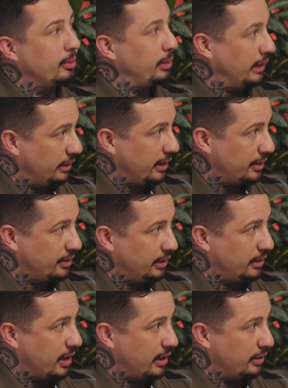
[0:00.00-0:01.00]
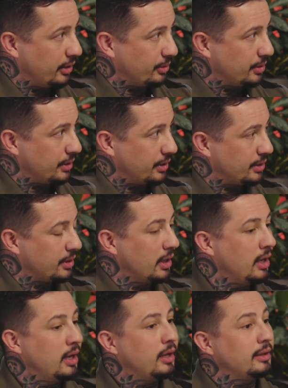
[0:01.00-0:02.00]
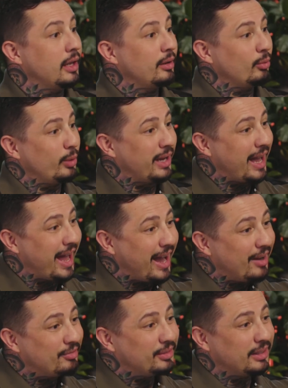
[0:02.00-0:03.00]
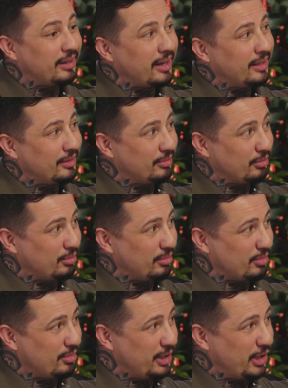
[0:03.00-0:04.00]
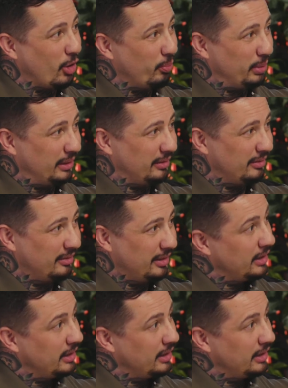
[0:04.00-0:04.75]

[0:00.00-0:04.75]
a PTSD diagnosis, then we have to kind of reopen